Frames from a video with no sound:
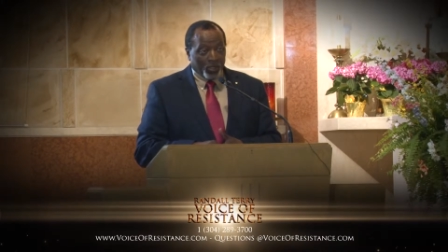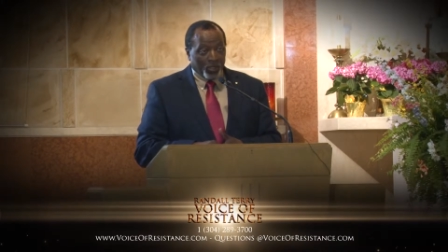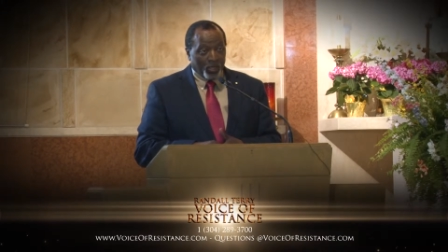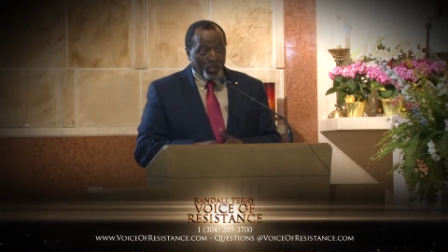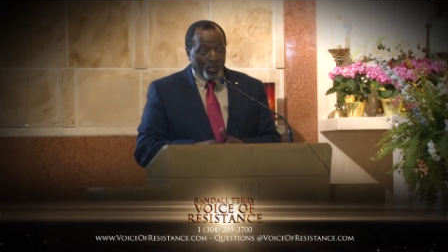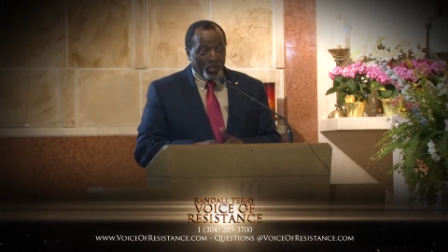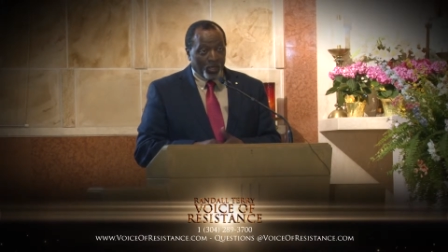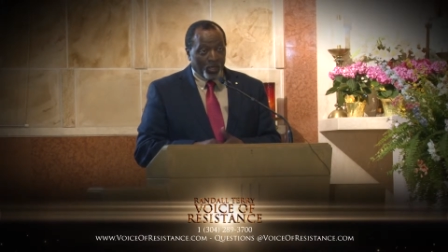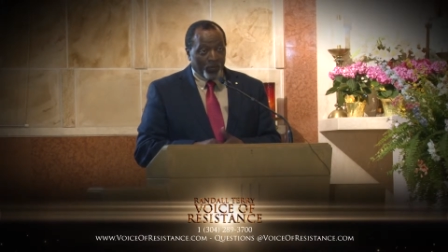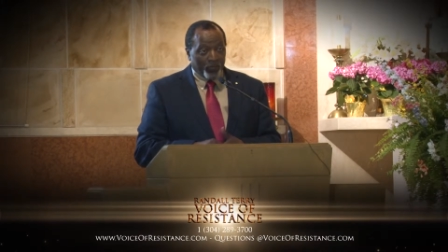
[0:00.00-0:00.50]

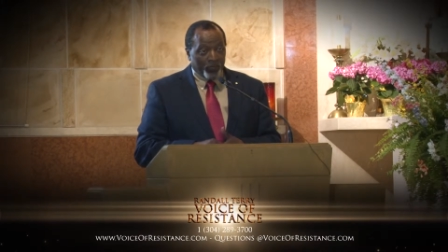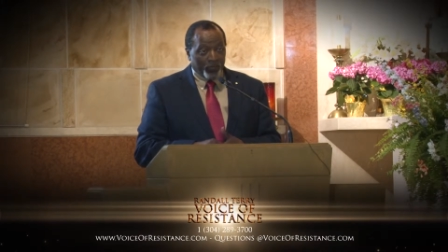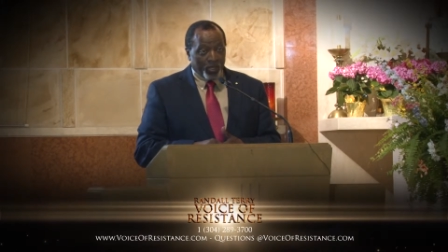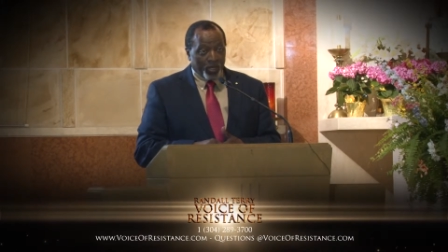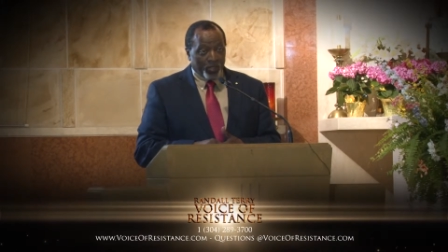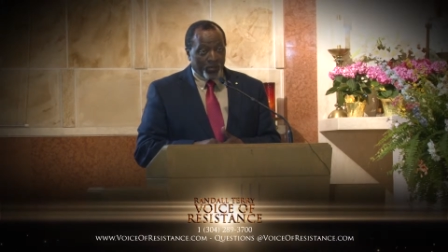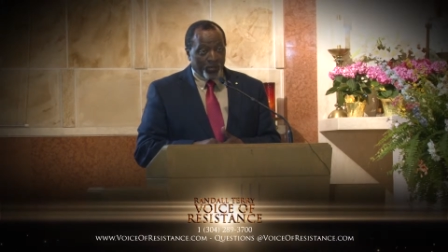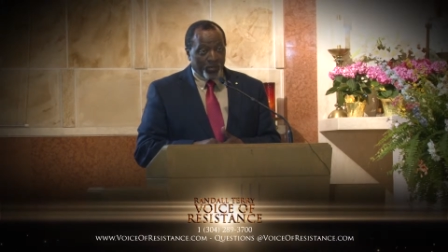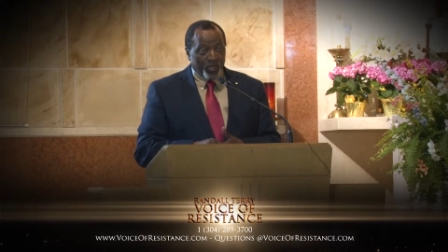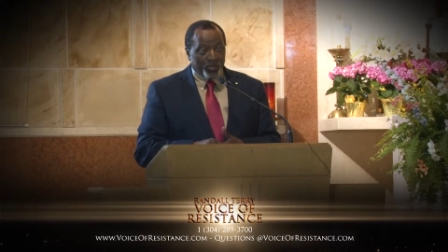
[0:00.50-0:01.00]
of
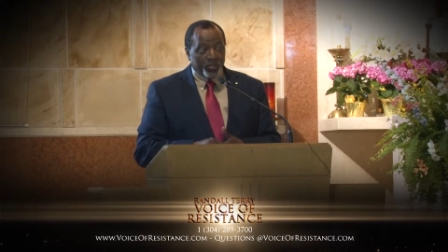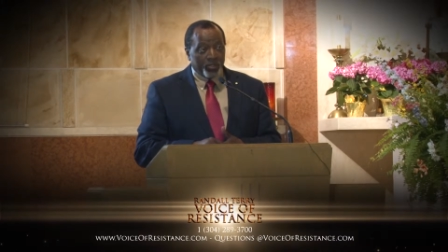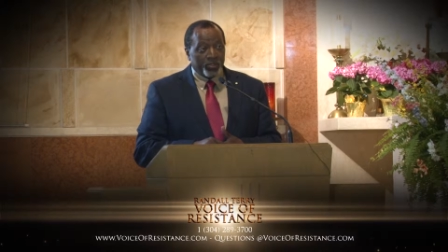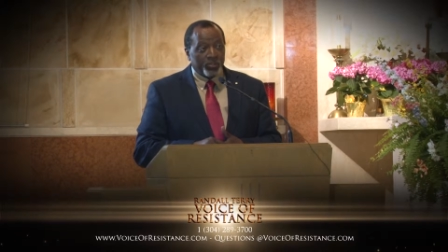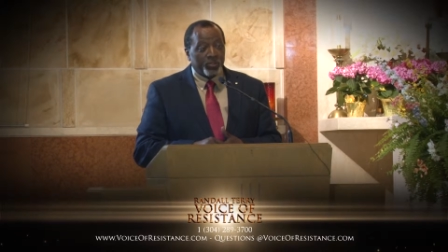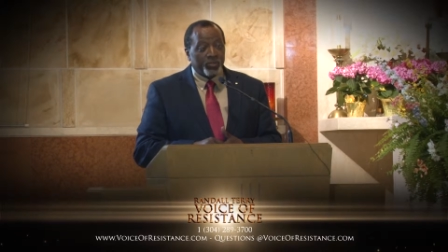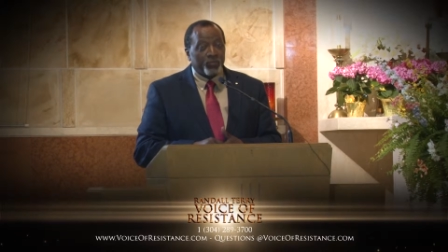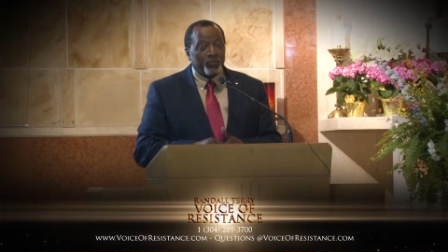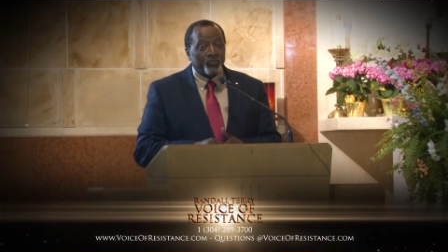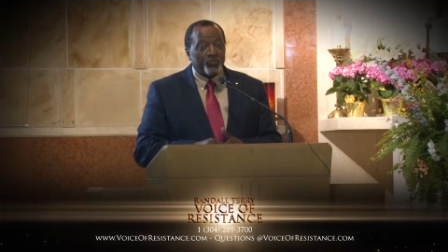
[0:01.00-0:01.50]
that
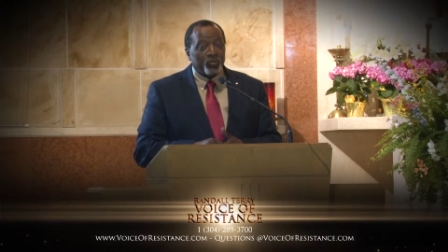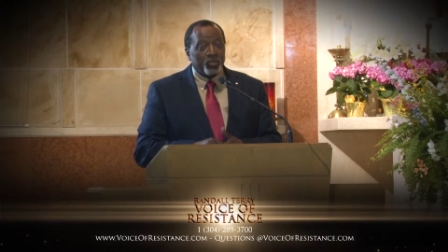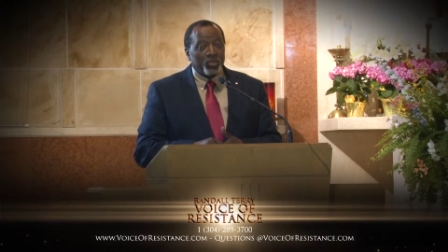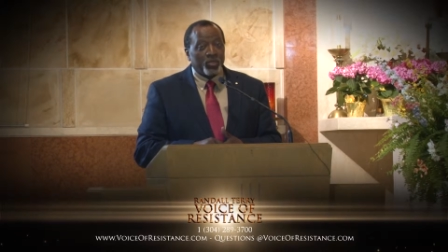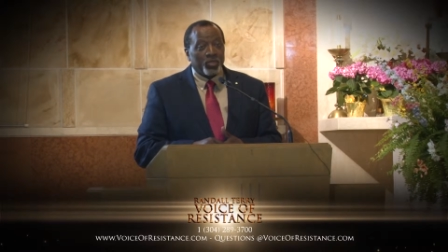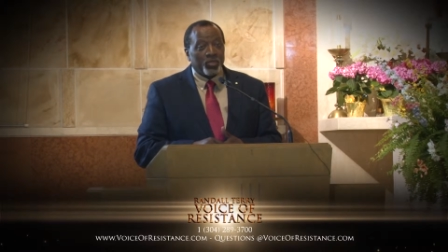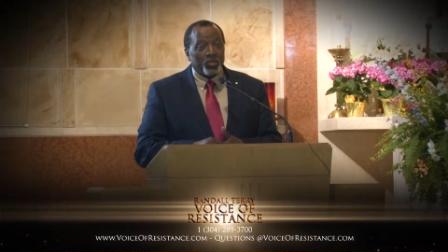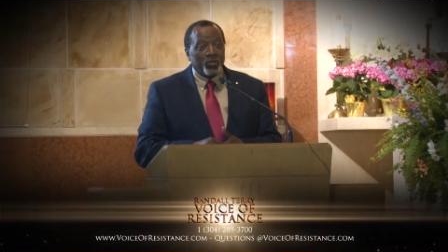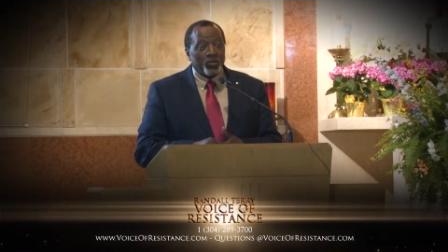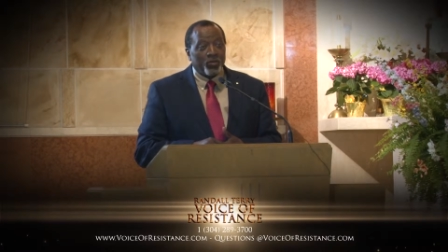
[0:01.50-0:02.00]
crisis
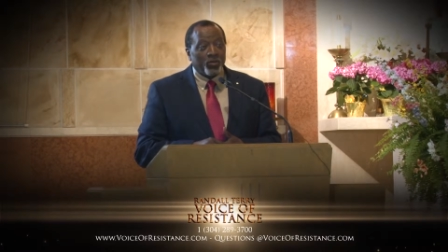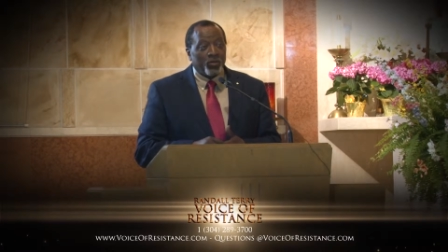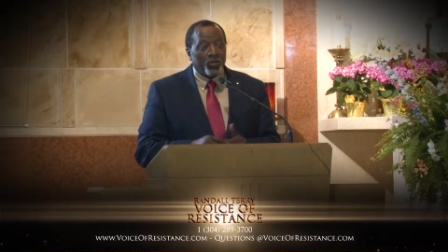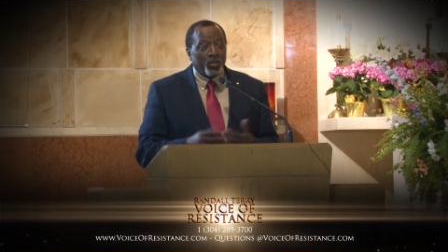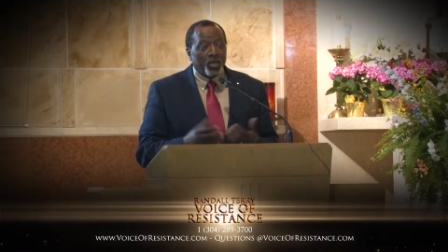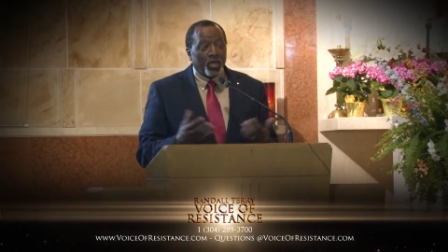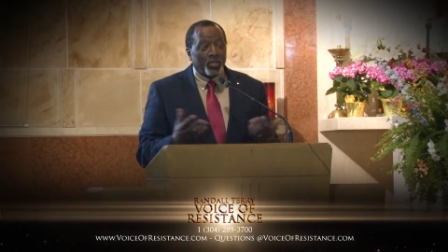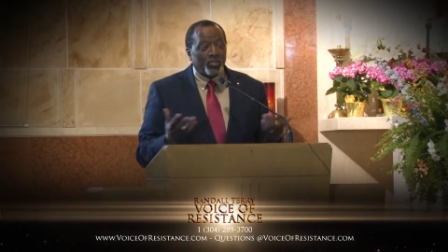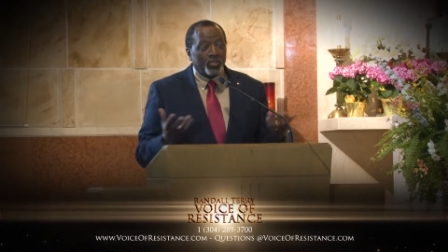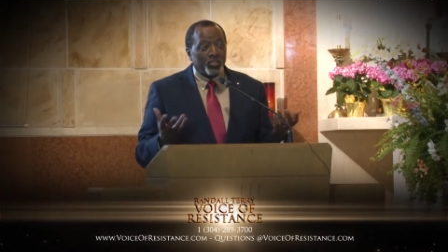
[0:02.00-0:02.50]

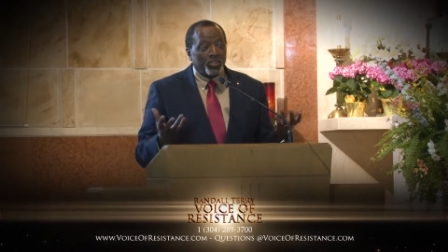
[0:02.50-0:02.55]
as